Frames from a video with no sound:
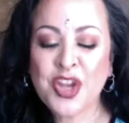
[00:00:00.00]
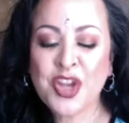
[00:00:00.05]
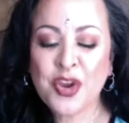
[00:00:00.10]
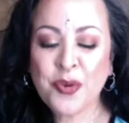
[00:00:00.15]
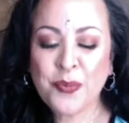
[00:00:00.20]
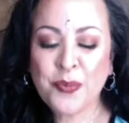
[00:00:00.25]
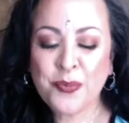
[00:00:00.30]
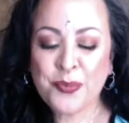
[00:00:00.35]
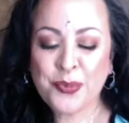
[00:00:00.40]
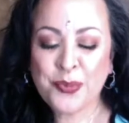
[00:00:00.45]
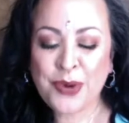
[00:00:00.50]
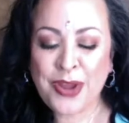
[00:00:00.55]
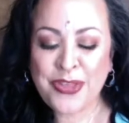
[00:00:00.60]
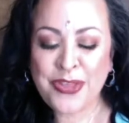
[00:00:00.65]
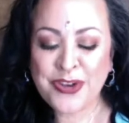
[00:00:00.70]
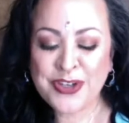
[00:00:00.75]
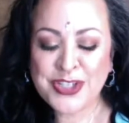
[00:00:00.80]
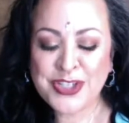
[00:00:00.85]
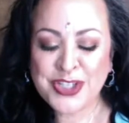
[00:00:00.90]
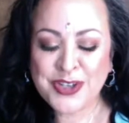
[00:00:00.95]

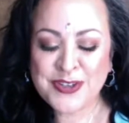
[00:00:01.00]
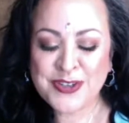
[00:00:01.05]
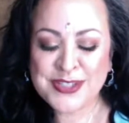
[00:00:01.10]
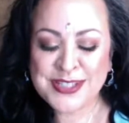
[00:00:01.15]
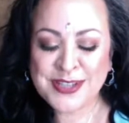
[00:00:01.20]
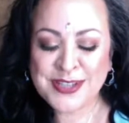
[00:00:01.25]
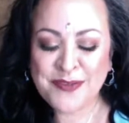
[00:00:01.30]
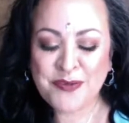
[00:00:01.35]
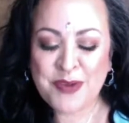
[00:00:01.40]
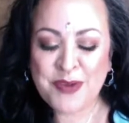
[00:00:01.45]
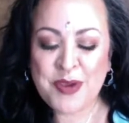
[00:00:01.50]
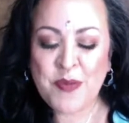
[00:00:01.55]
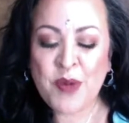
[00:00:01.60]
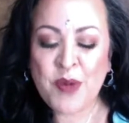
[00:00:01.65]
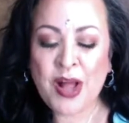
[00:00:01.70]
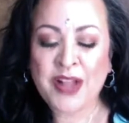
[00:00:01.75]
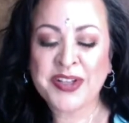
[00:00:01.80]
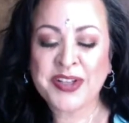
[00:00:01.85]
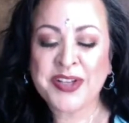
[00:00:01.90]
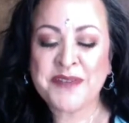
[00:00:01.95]
Brother Joseph, we
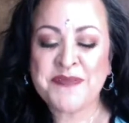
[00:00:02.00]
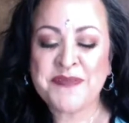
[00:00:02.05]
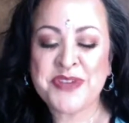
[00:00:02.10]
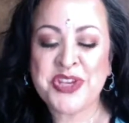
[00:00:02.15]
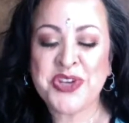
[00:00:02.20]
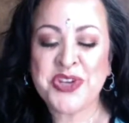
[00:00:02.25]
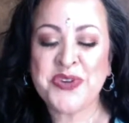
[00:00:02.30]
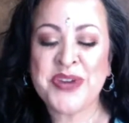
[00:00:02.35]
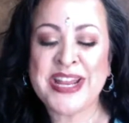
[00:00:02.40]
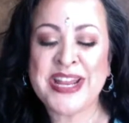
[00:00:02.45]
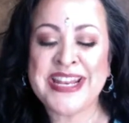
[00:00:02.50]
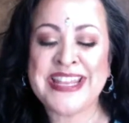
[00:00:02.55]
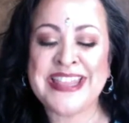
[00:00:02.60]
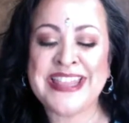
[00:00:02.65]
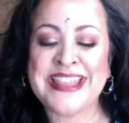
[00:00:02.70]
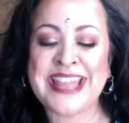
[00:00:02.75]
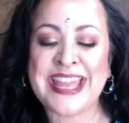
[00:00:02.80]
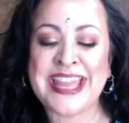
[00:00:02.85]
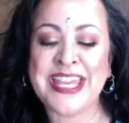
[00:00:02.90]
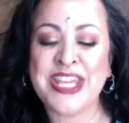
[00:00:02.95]
welcome you and
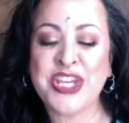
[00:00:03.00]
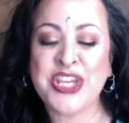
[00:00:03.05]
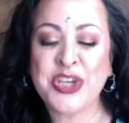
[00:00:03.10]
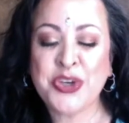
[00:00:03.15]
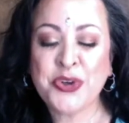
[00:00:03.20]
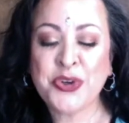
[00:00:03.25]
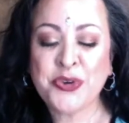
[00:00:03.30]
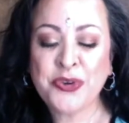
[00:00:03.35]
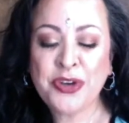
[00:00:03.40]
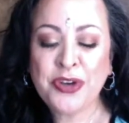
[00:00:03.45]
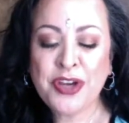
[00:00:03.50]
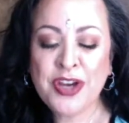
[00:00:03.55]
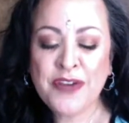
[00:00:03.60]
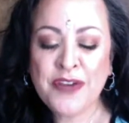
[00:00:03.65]
thank you